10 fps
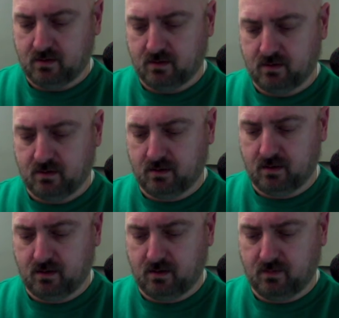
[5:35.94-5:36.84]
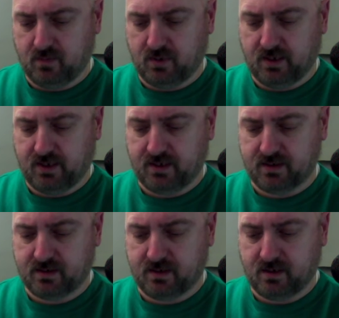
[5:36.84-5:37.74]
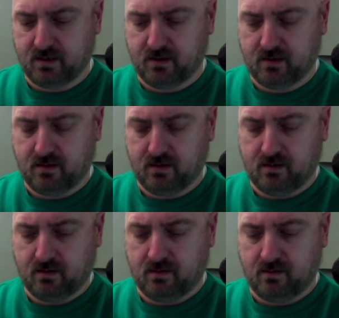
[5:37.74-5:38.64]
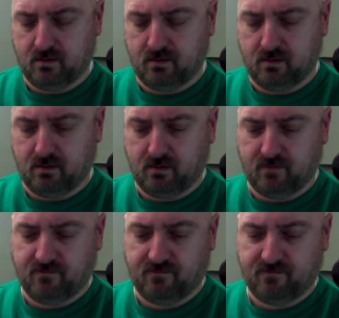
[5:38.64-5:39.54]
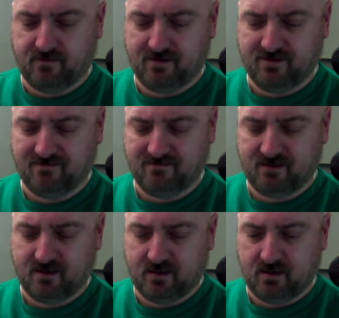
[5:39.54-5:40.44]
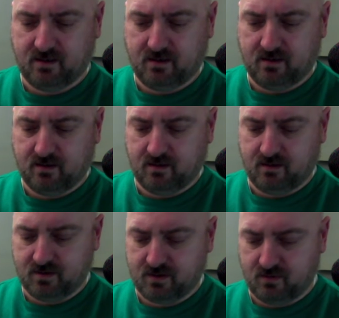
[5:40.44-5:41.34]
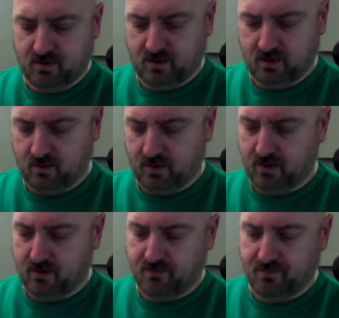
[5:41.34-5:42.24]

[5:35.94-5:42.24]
the plastic off the screen. There we go.